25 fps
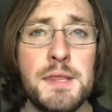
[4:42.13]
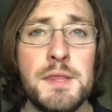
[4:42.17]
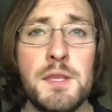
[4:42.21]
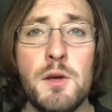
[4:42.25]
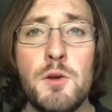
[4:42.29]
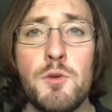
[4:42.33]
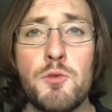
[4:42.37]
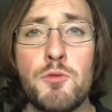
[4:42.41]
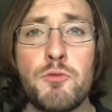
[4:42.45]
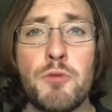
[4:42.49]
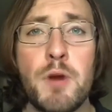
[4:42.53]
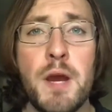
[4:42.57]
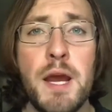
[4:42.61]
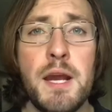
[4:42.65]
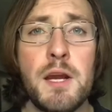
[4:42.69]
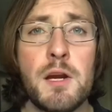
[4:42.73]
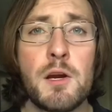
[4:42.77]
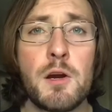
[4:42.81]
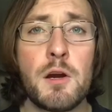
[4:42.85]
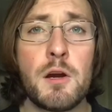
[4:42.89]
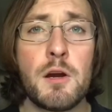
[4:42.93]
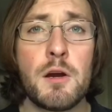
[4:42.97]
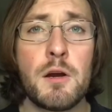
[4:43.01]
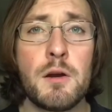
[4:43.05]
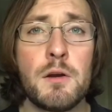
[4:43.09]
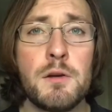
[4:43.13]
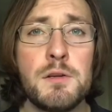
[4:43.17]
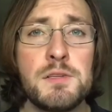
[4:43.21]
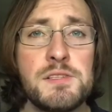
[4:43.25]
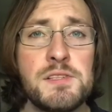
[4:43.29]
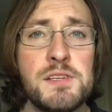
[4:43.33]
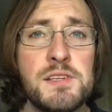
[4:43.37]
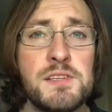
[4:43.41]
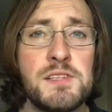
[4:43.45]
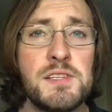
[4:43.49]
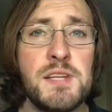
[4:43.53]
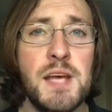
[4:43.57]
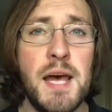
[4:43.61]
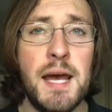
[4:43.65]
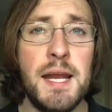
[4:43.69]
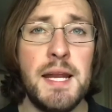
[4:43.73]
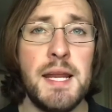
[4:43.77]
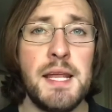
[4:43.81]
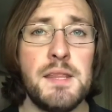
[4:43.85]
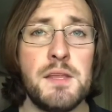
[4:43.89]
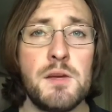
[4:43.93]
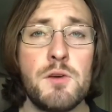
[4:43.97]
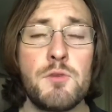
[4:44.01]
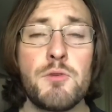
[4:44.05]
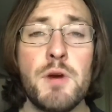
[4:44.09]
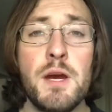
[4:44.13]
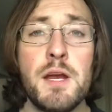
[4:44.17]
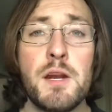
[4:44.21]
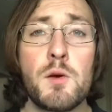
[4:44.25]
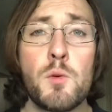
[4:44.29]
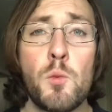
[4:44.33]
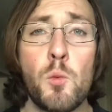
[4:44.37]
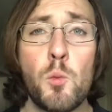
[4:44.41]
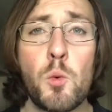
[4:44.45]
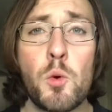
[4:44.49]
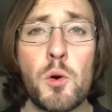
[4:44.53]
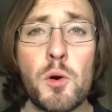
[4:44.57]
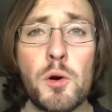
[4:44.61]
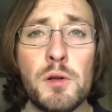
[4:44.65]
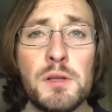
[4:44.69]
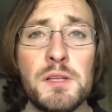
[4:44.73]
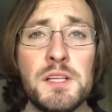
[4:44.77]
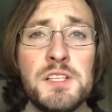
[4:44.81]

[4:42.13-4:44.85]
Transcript: the greater society, the greater world.